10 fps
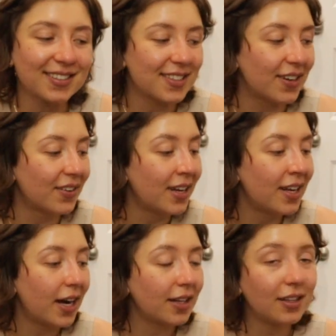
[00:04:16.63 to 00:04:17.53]
So
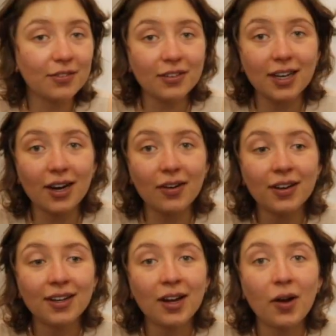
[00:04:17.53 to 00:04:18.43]
I think for
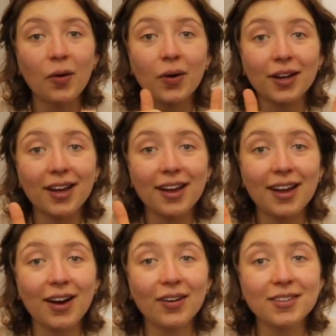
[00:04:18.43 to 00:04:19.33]
now we're going to head
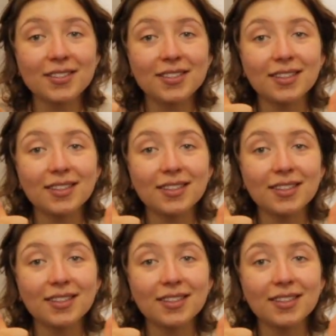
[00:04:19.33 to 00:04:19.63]
out,